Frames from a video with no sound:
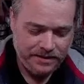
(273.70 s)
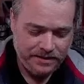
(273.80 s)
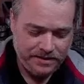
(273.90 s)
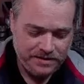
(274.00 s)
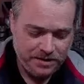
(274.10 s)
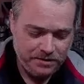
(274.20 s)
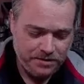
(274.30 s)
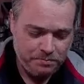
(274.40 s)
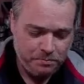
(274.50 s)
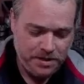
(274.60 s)
So
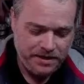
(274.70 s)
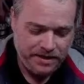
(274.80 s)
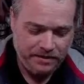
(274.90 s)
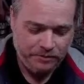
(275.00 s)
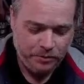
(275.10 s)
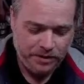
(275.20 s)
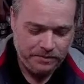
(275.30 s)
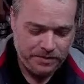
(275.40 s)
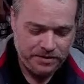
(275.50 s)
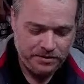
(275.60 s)
just be careful with it.
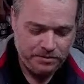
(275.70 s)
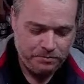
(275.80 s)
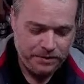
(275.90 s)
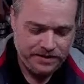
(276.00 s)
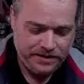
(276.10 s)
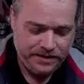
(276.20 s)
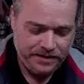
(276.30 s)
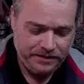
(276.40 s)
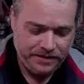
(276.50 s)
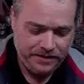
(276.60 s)
Make sure you press it
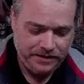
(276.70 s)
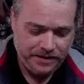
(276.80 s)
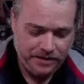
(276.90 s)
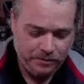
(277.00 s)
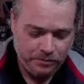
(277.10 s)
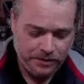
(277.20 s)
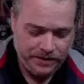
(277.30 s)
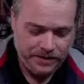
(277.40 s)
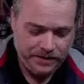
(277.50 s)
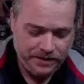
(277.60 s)
down in there
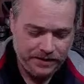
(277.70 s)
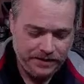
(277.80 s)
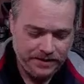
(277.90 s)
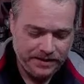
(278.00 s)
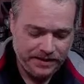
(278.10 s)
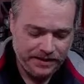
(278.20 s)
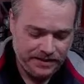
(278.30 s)
really good to get it